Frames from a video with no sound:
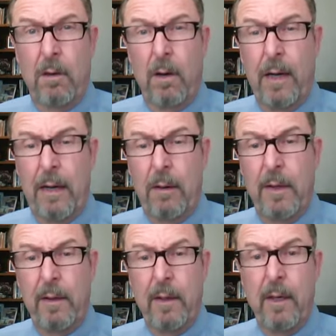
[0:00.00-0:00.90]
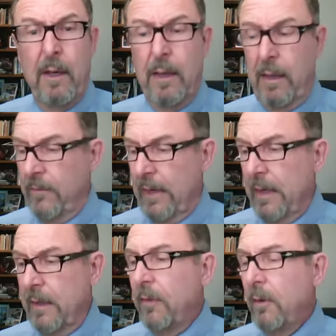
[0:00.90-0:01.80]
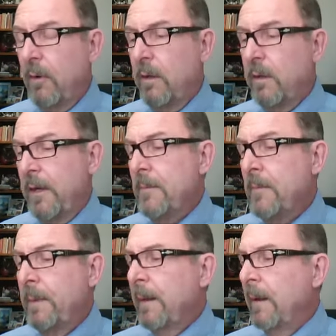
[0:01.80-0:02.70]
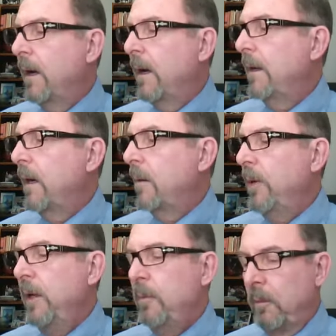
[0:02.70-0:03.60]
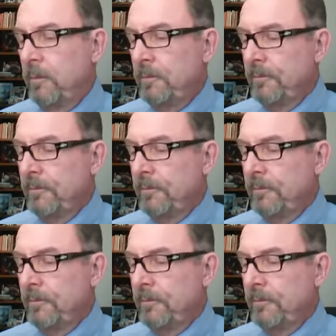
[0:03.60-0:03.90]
are how we find authority in our people.